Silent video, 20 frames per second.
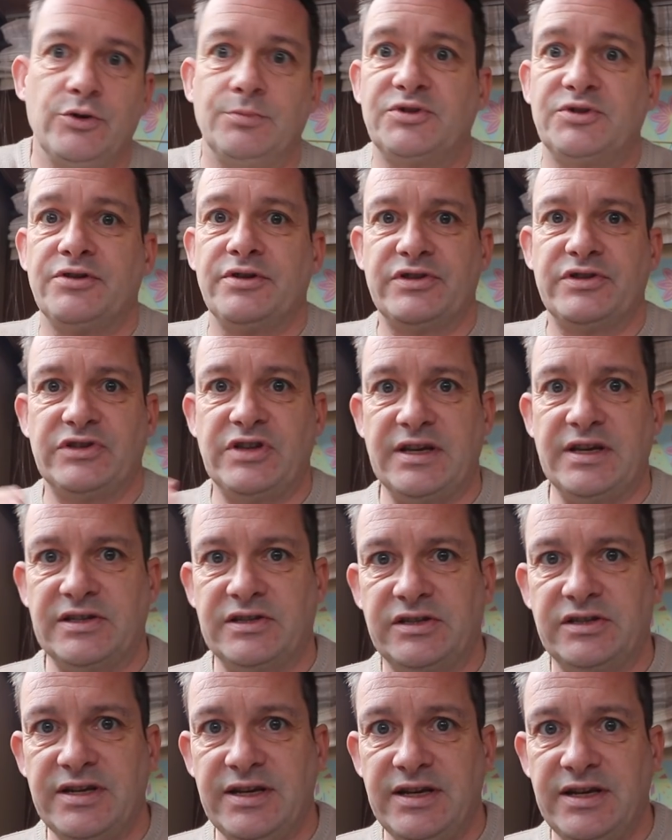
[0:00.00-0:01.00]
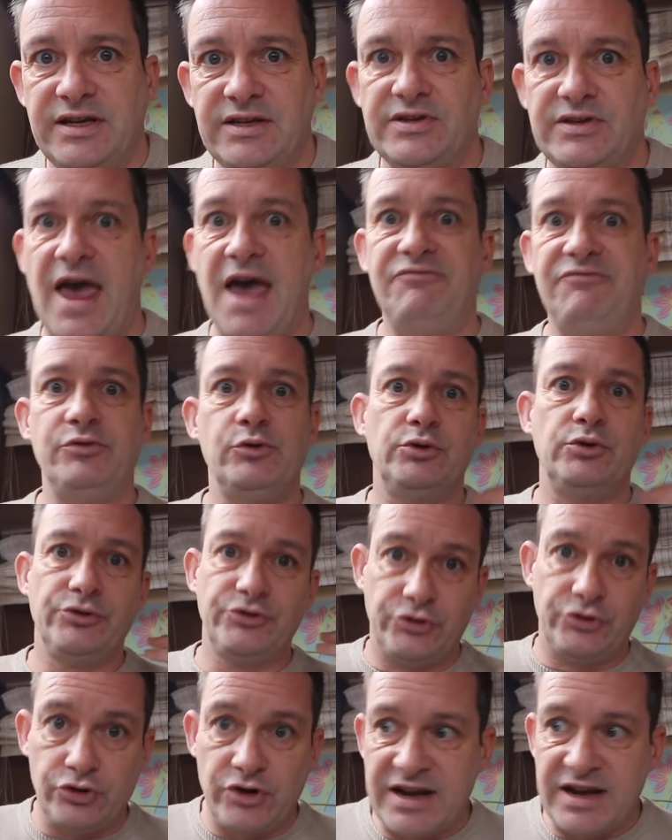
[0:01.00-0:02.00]
up to the 60s. Everyone
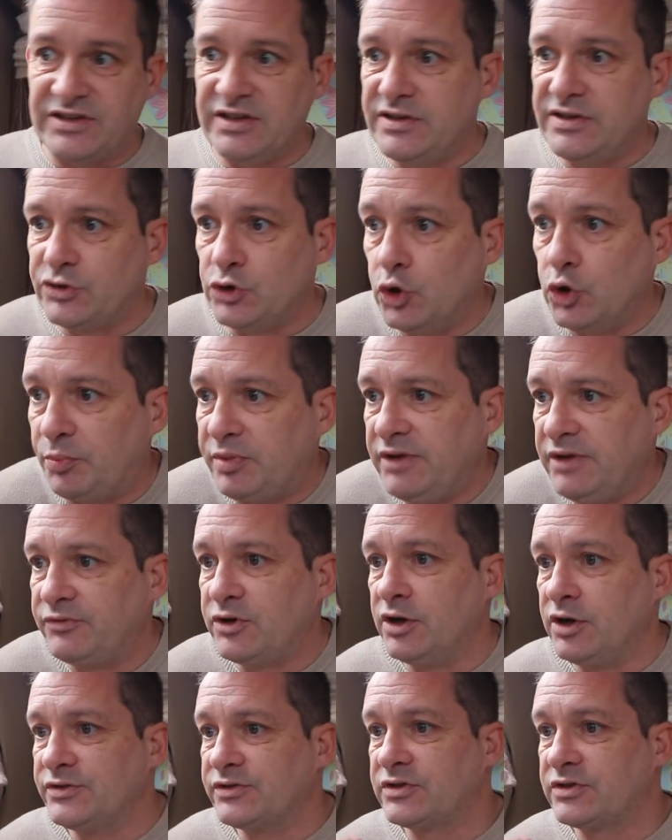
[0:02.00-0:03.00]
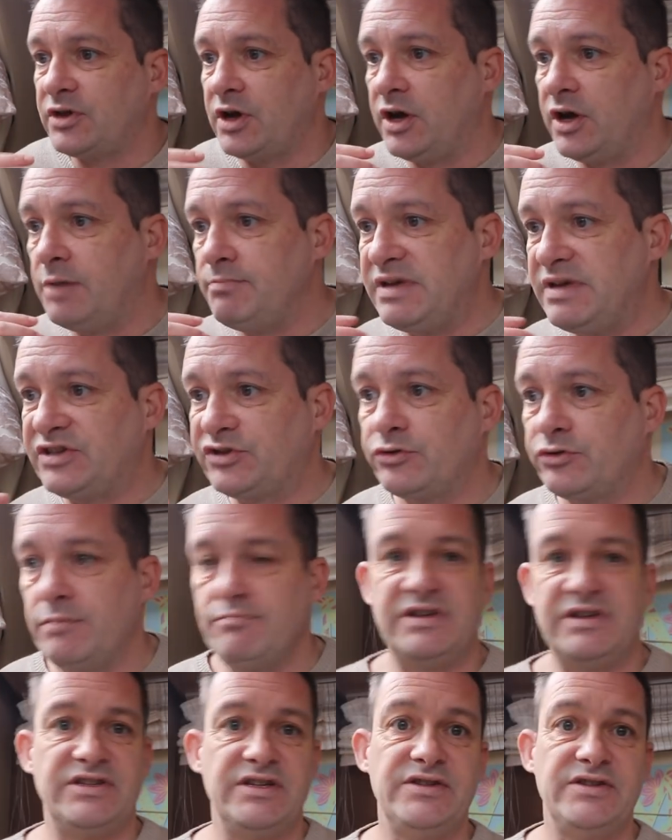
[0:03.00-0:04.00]
dresses up. You've got uh, Mr.
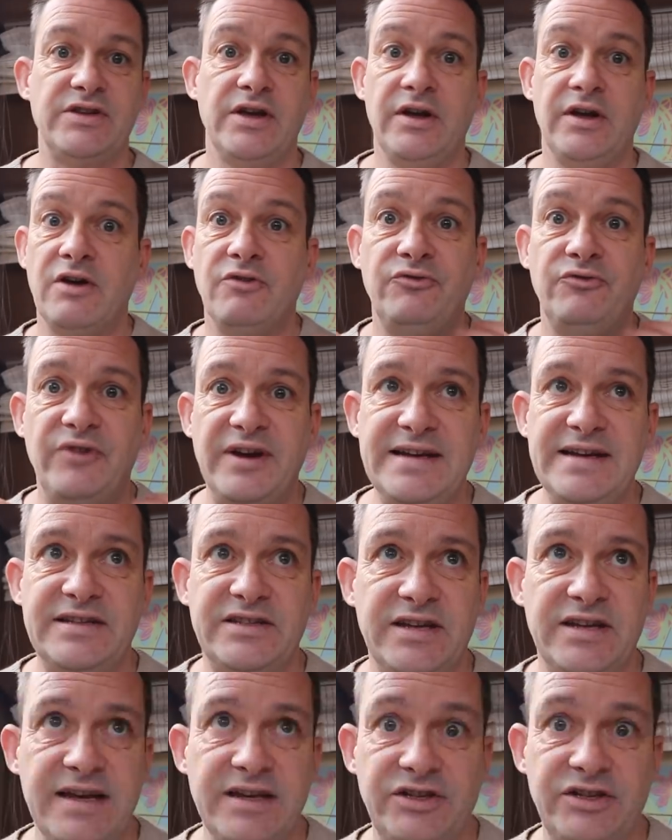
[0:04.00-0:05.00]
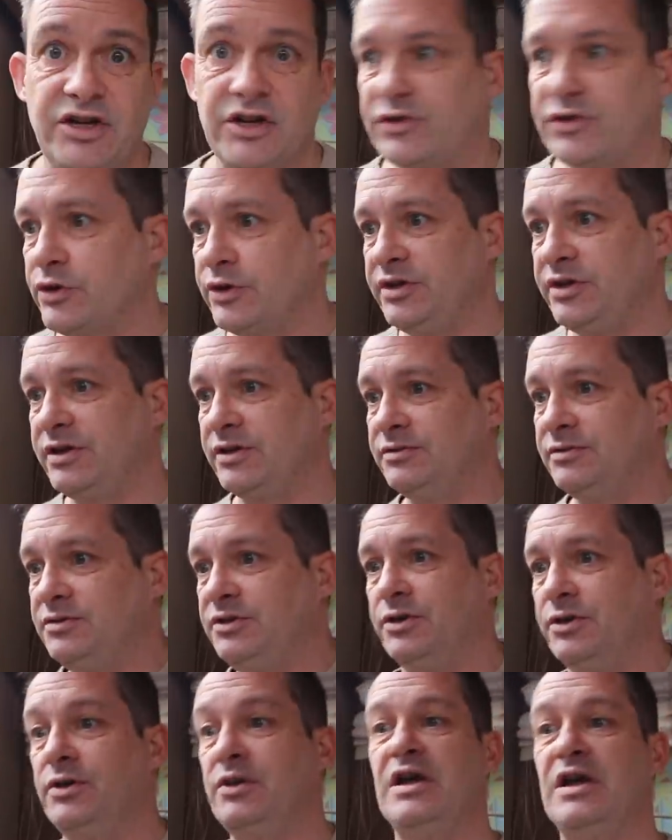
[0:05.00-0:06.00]
and Mrs. Vintage, so you can, you
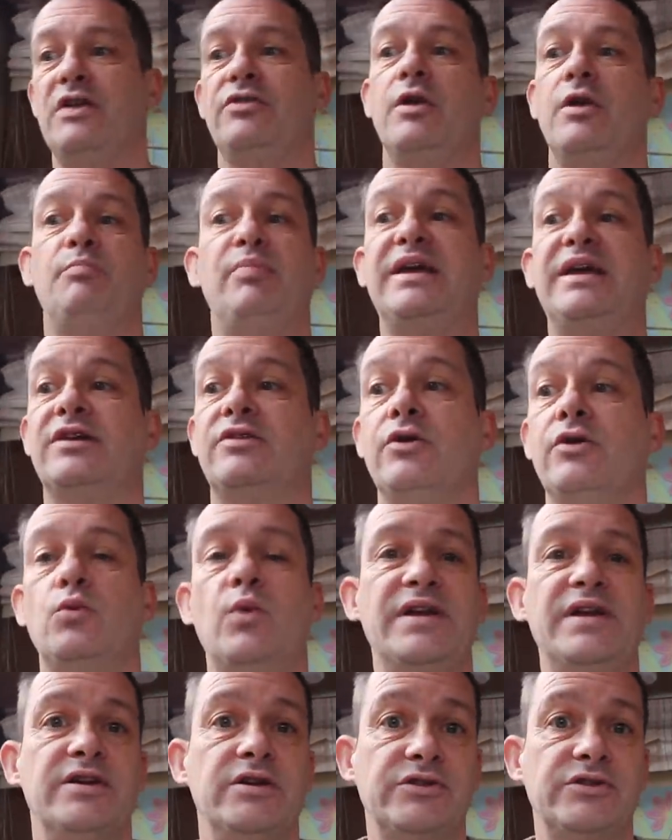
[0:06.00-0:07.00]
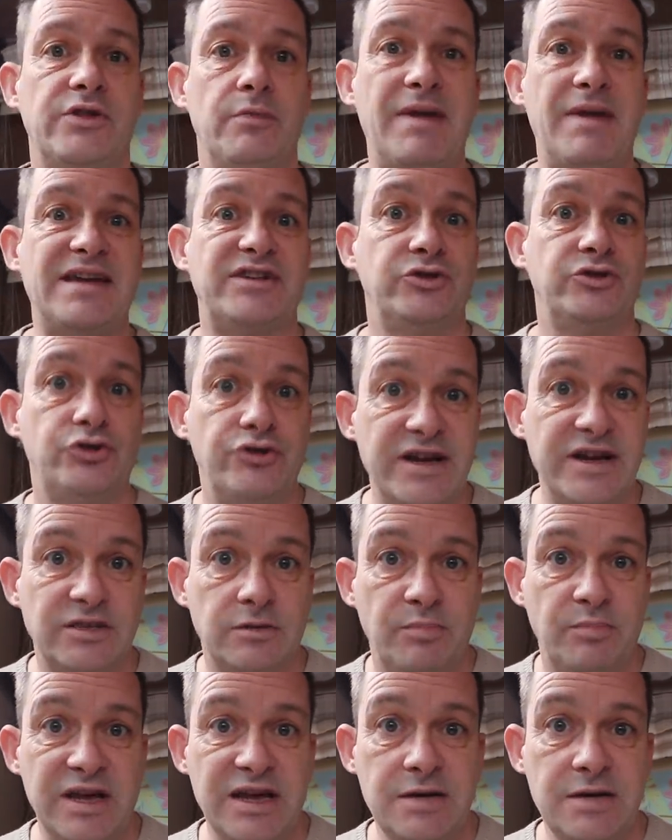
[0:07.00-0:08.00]
know, the pick the winners, the best
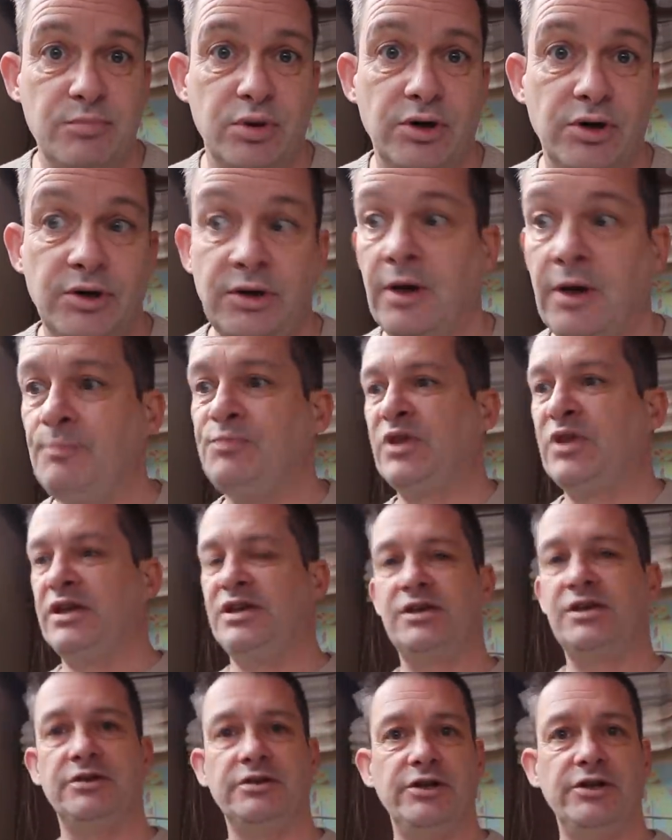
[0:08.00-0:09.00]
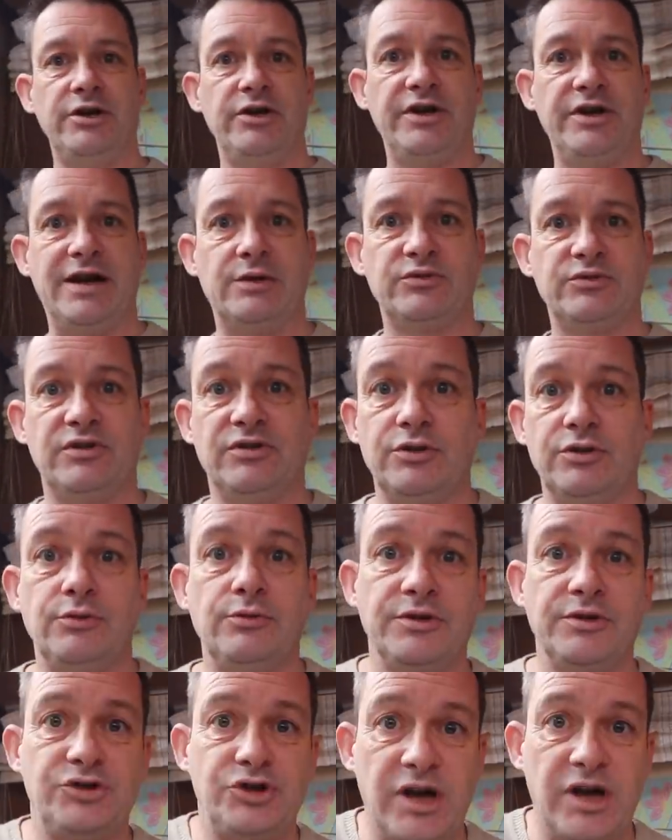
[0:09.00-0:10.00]
dressed people. You can learn how to do
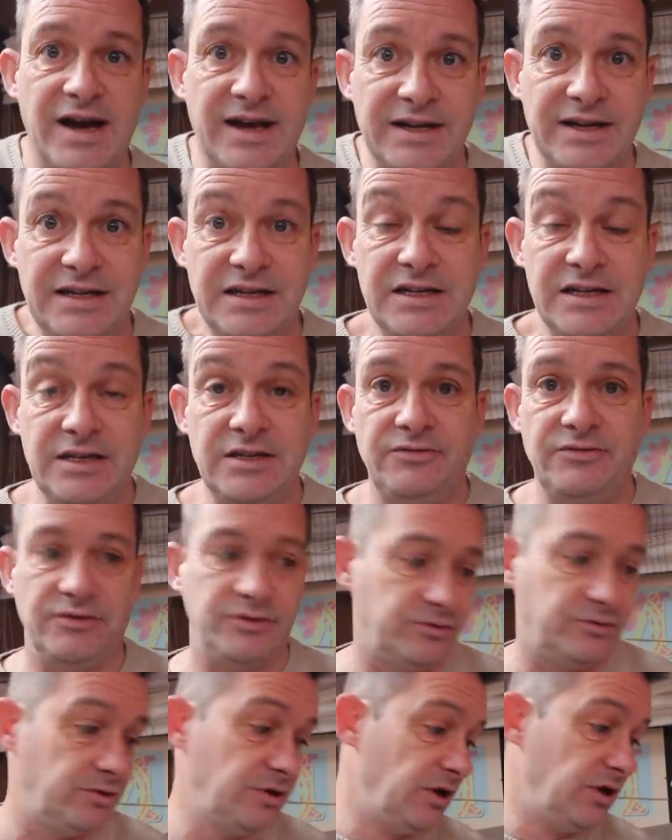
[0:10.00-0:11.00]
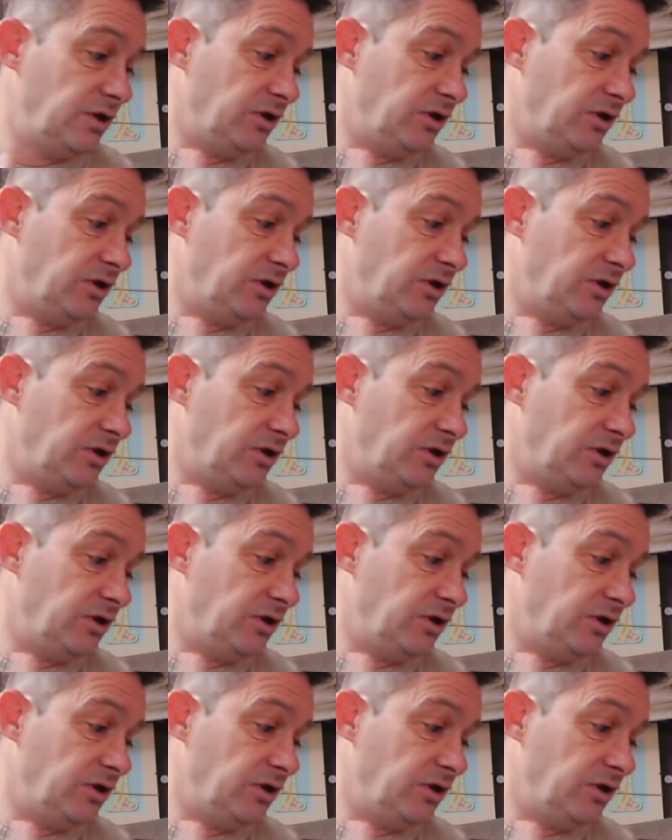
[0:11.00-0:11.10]
the jive and